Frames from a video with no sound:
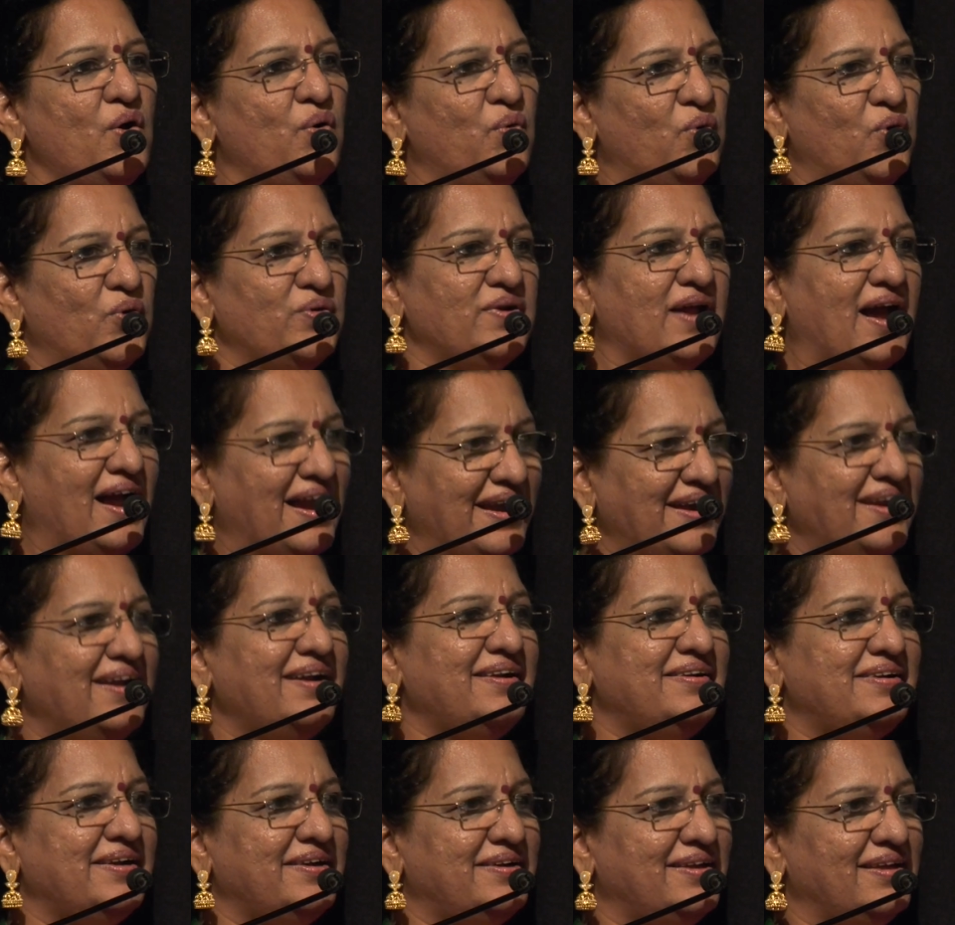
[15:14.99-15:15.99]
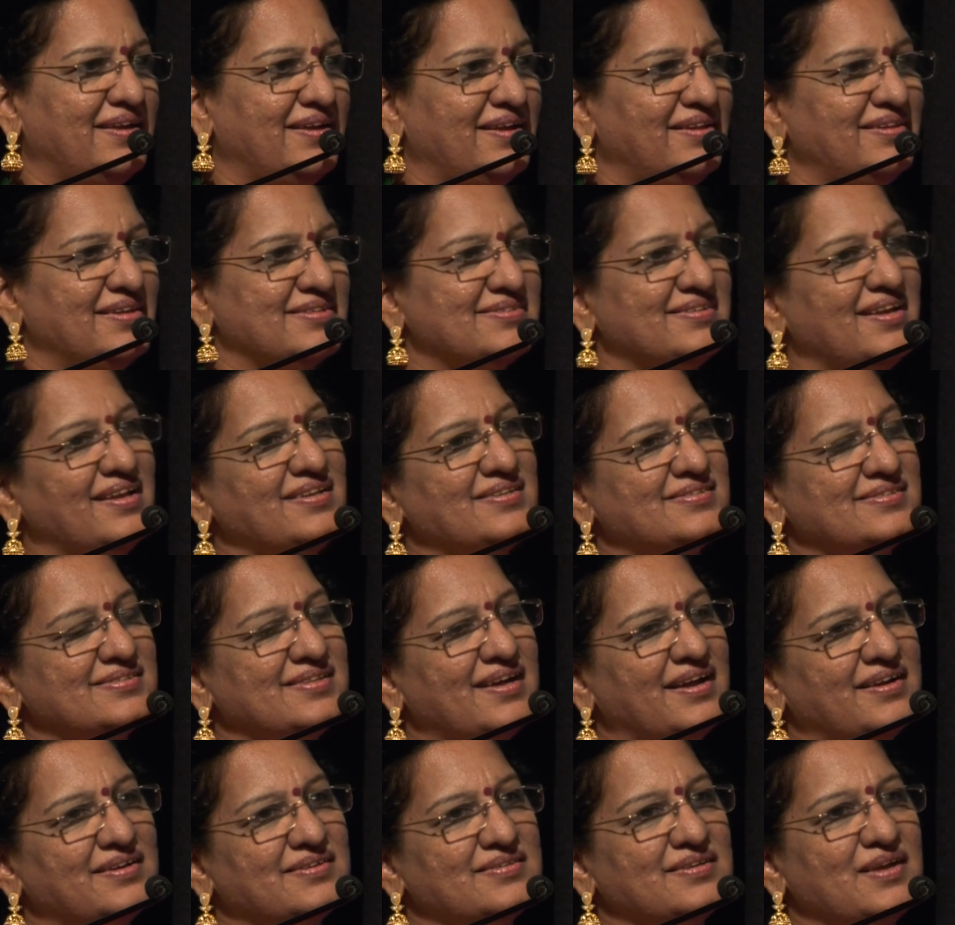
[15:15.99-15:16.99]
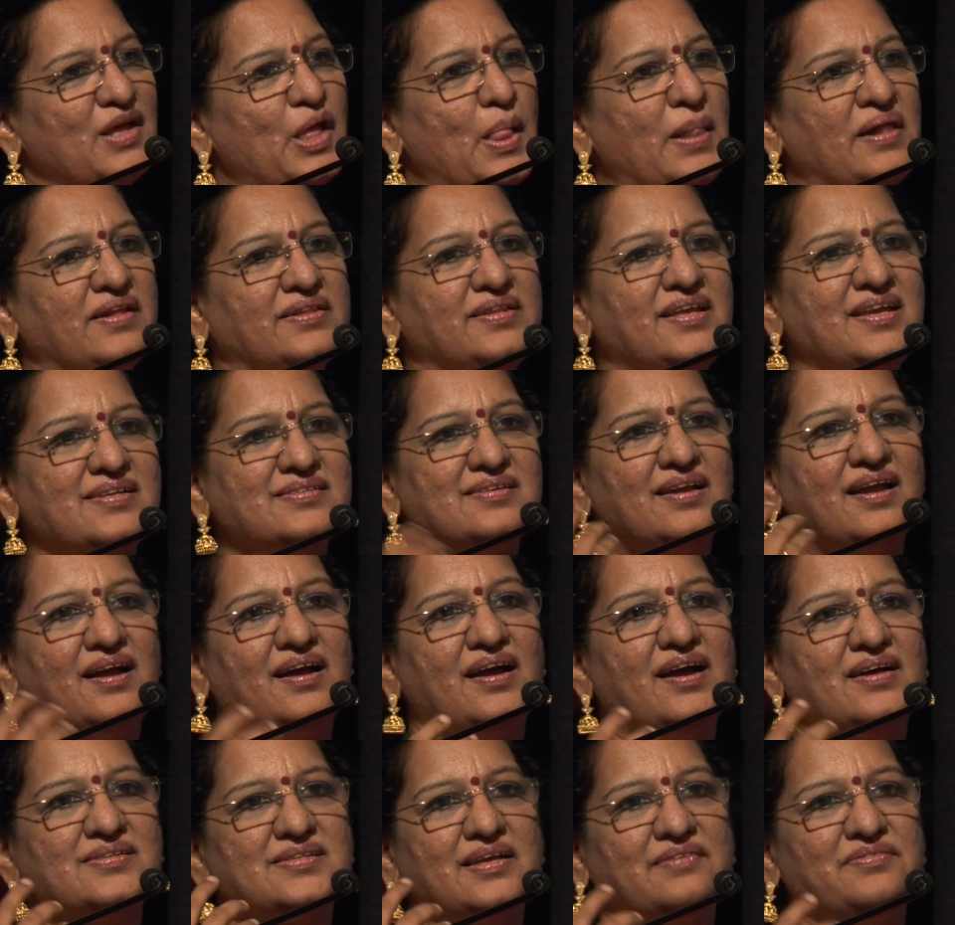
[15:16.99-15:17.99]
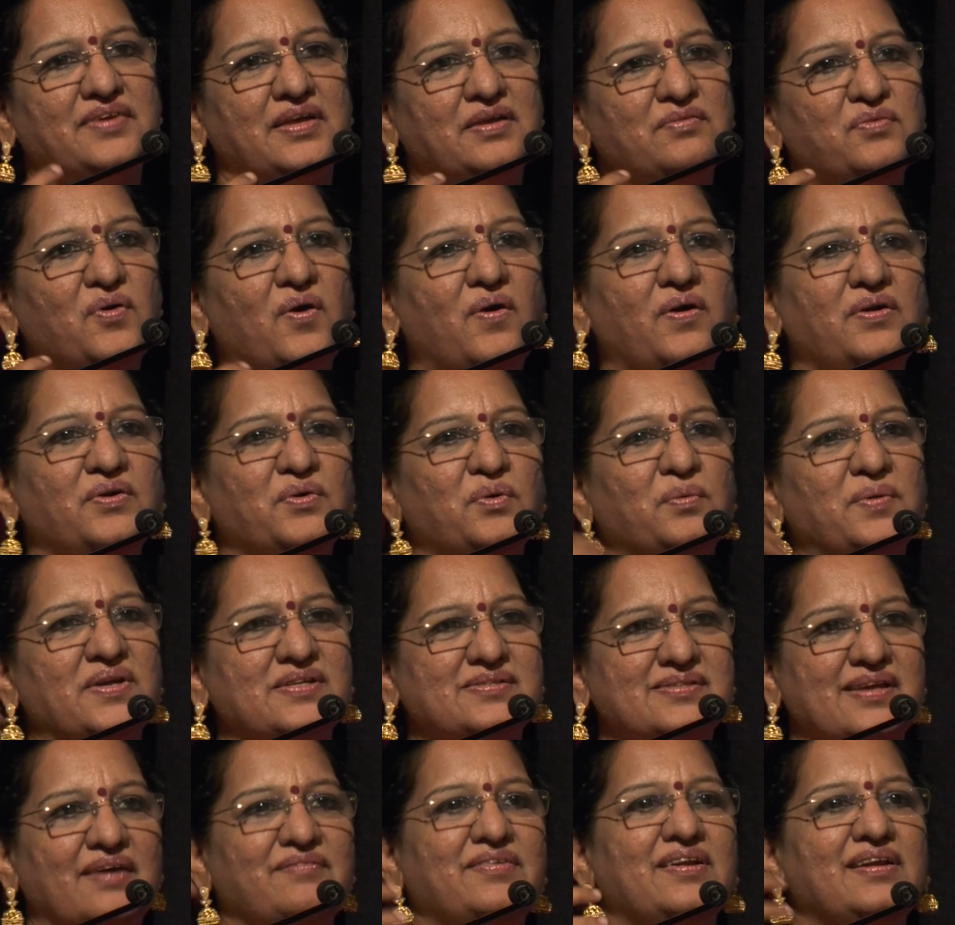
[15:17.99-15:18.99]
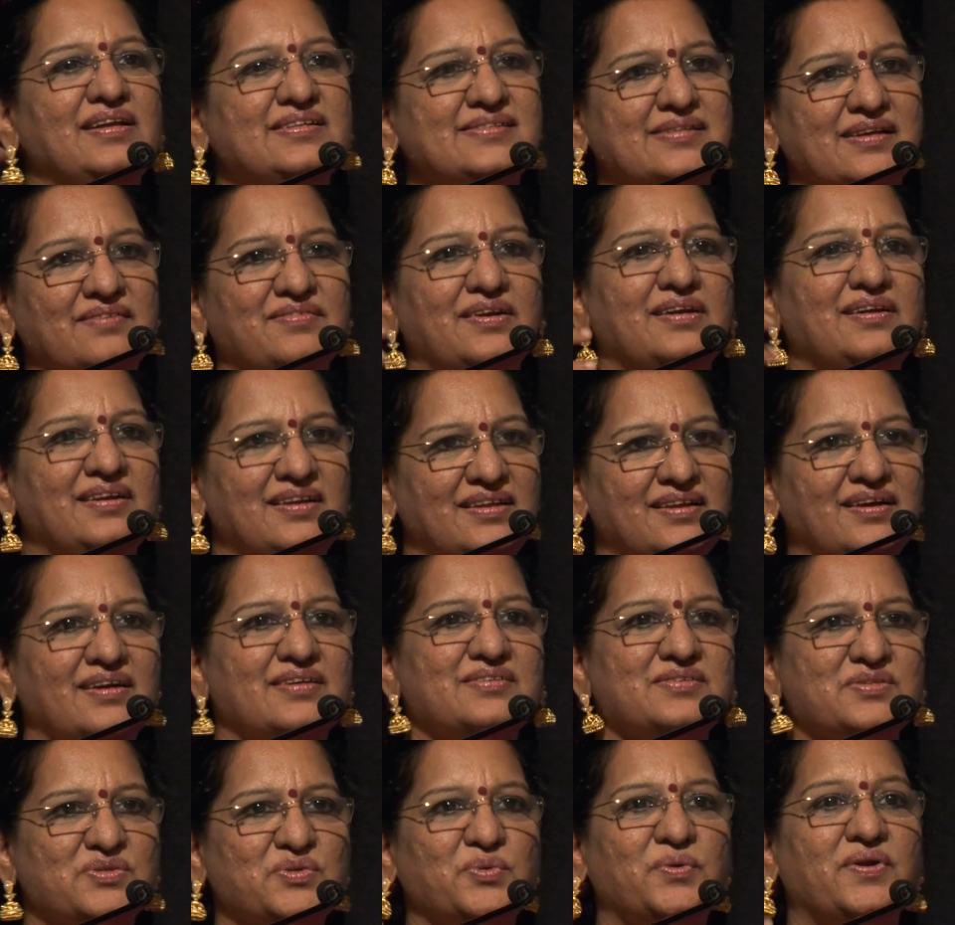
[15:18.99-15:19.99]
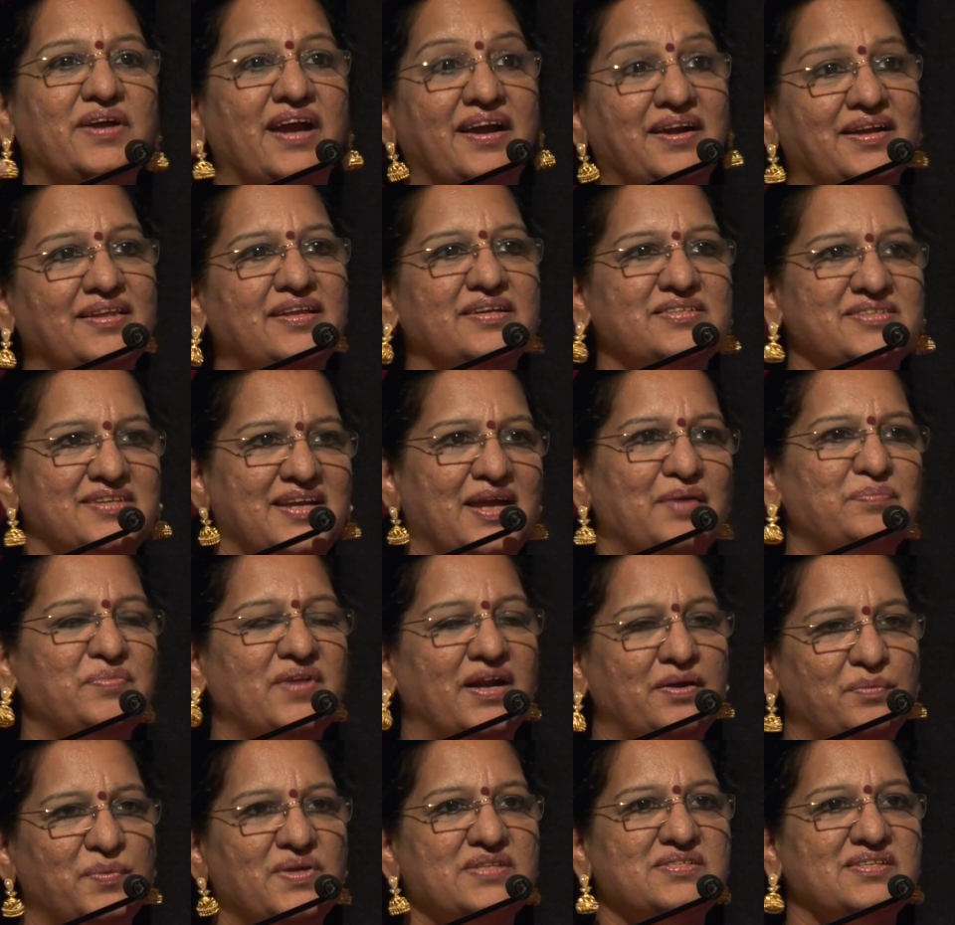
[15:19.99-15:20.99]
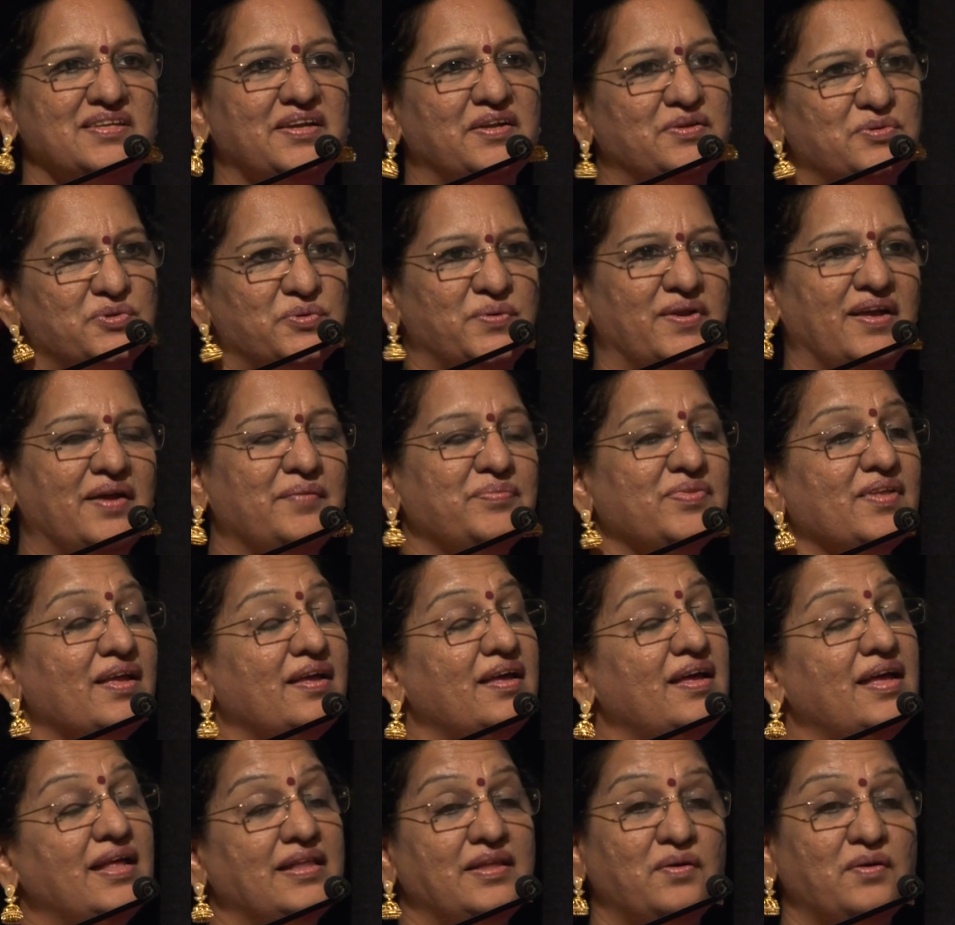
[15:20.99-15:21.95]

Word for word: own identity in the sense that these ragas have evolved over several, several years to get the shape that we see today.